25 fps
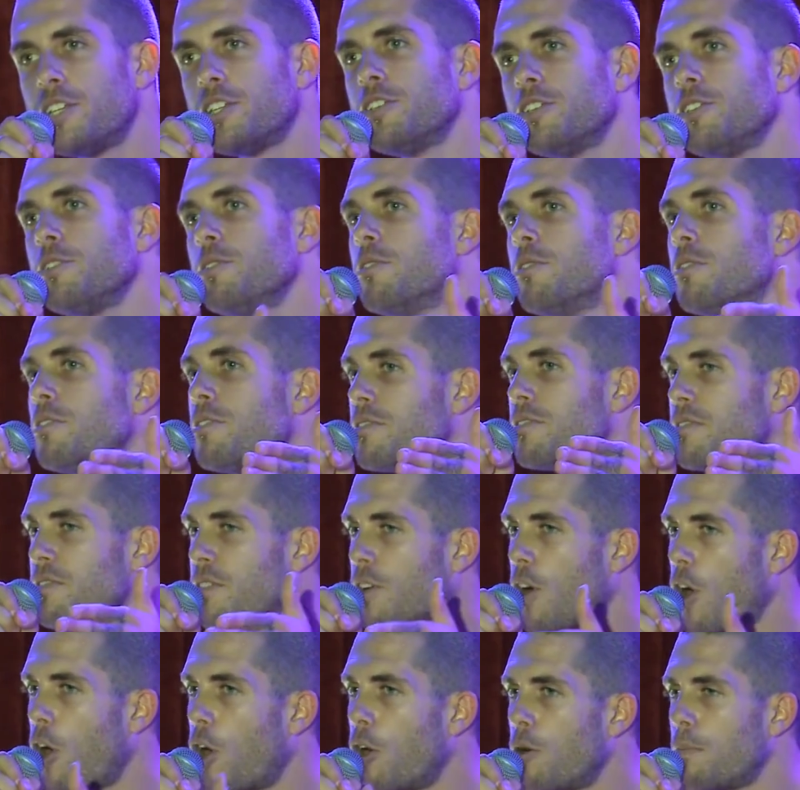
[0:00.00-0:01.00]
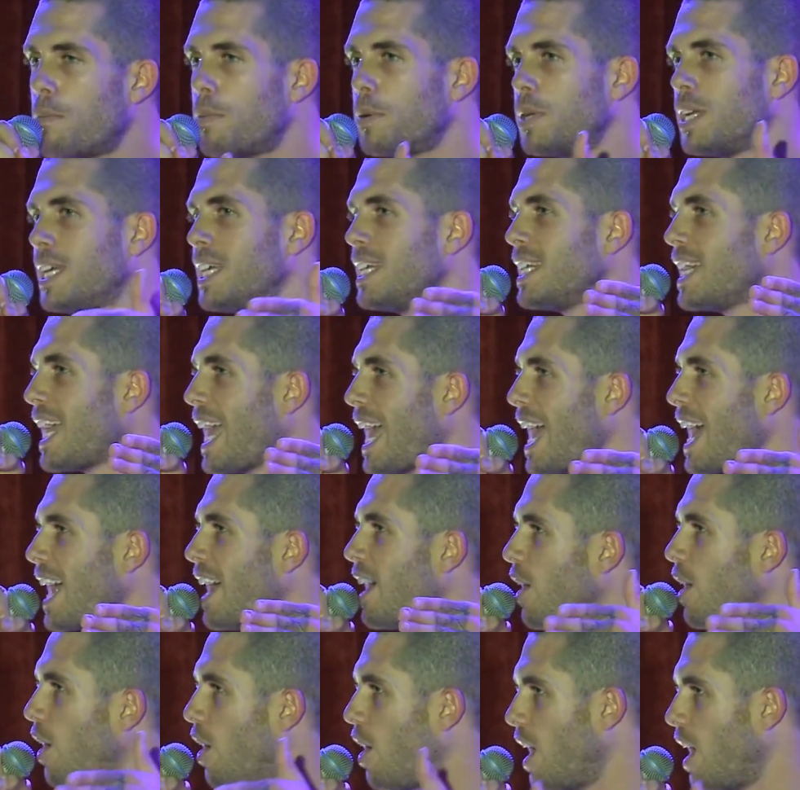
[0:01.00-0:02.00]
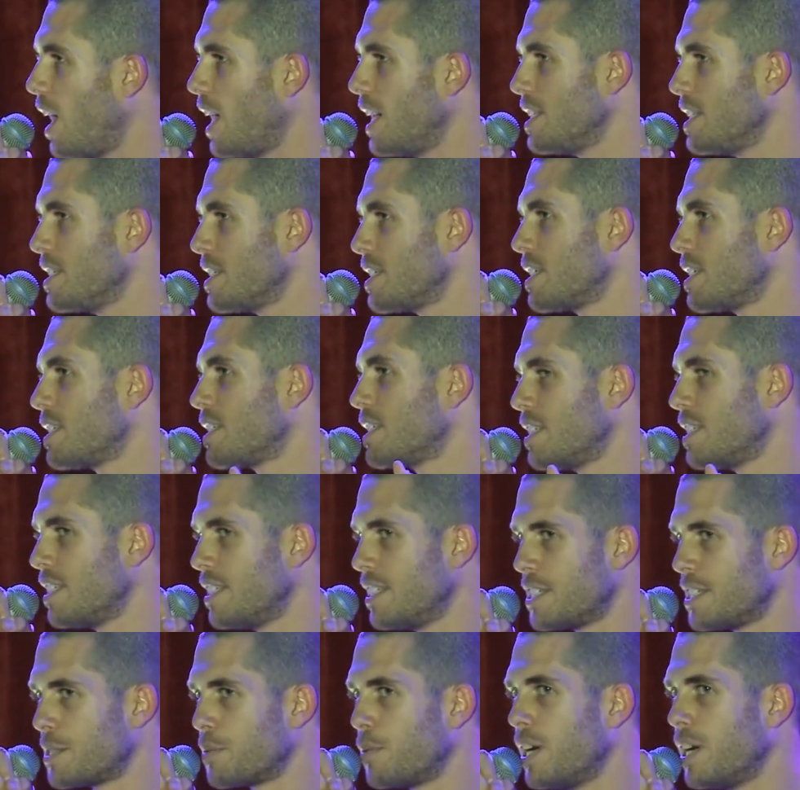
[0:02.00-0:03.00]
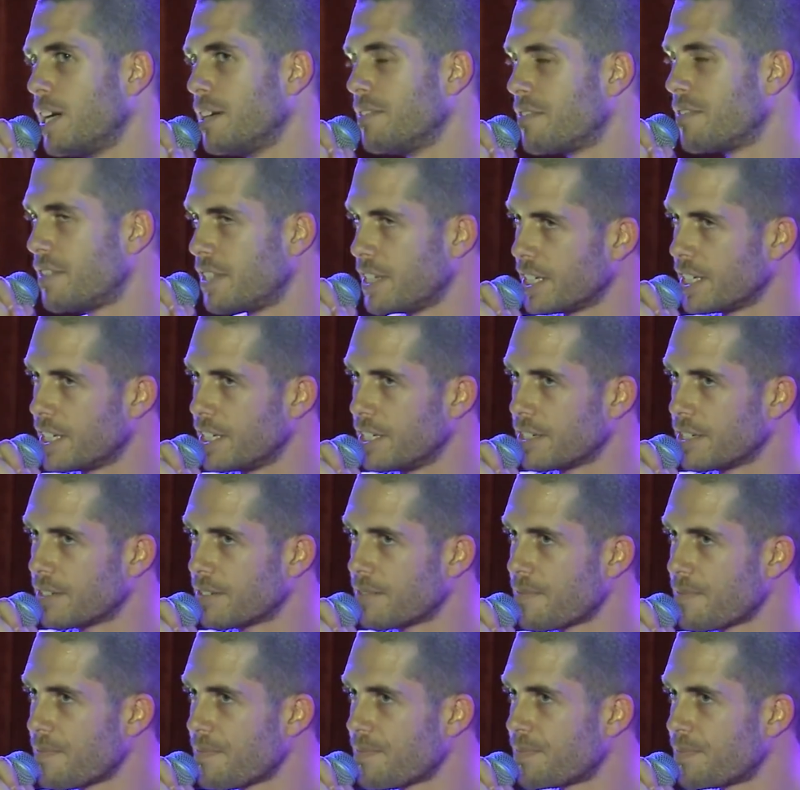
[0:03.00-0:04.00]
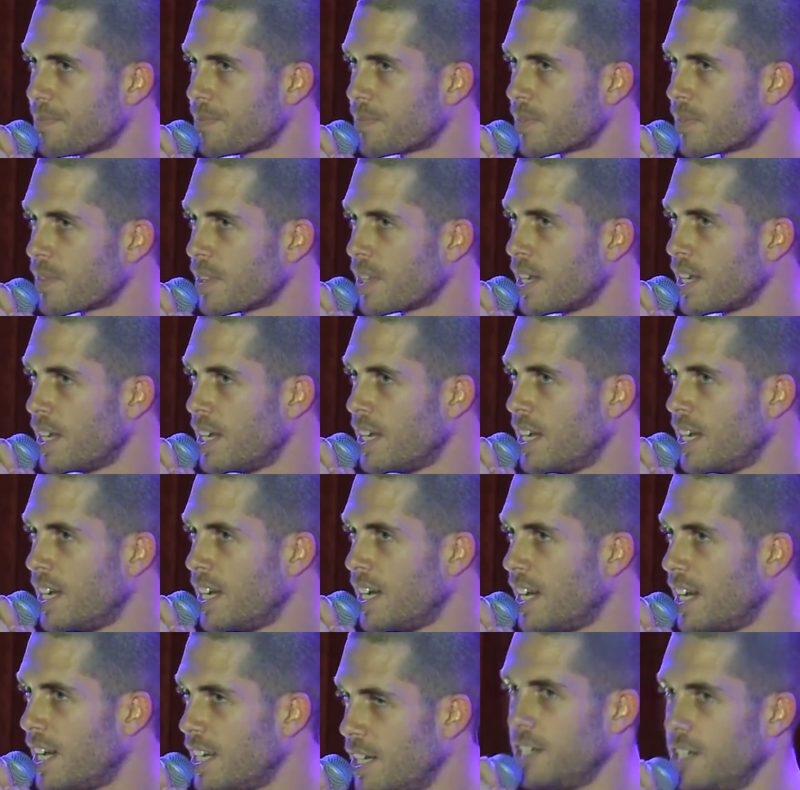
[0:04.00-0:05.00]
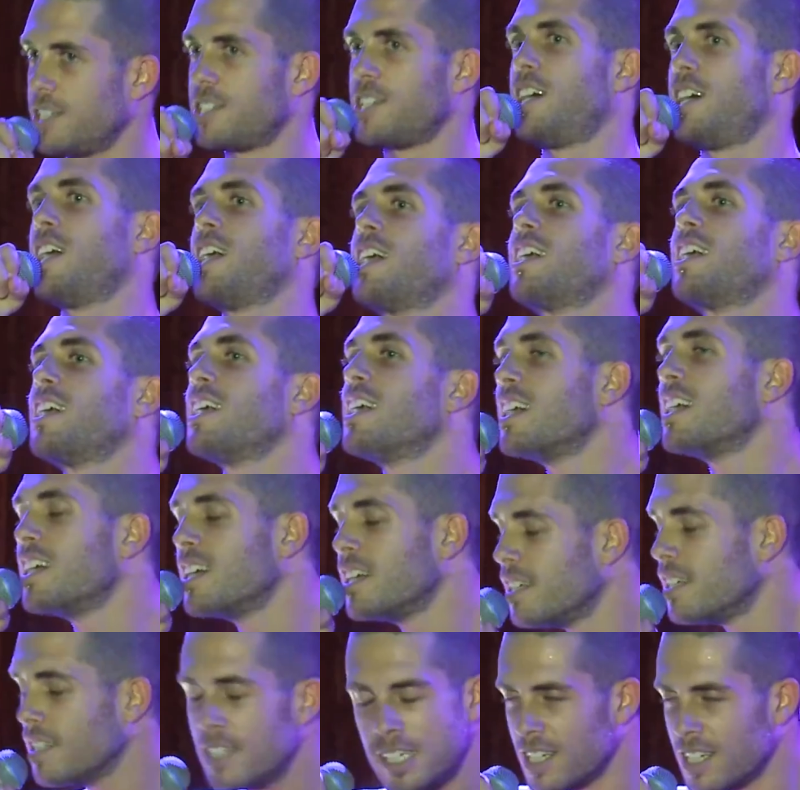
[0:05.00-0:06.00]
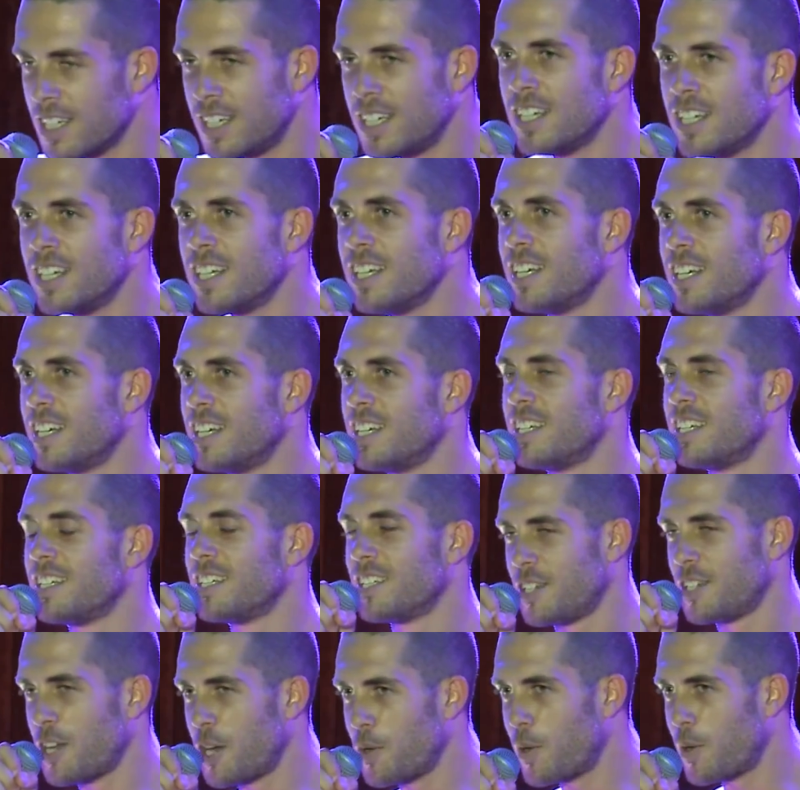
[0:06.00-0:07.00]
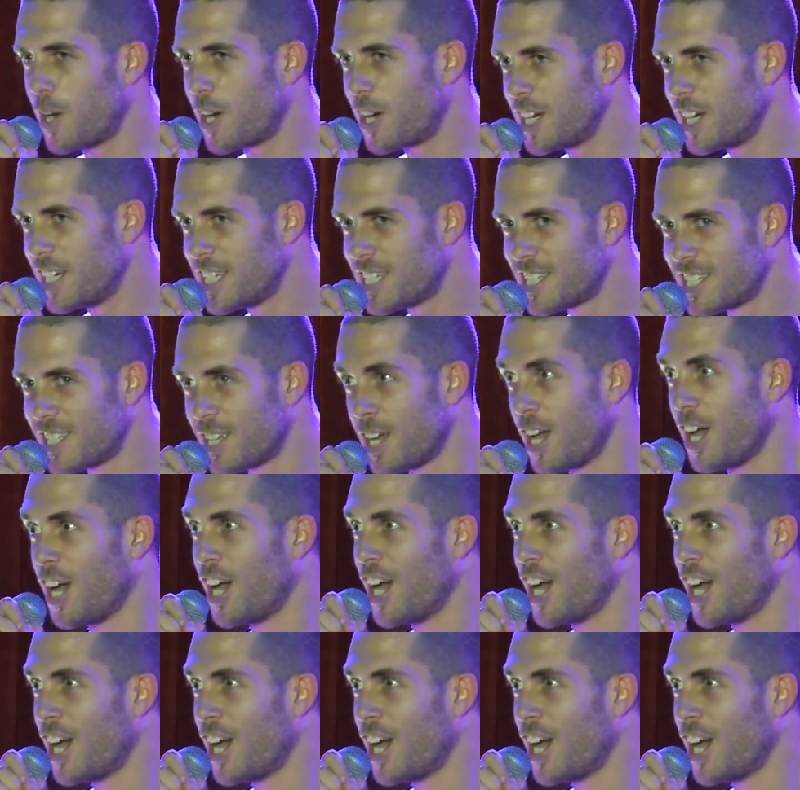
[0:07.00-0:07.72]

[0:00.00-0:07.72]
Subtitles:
you for opening our eyes to this way of thinking. And I was like, no worries.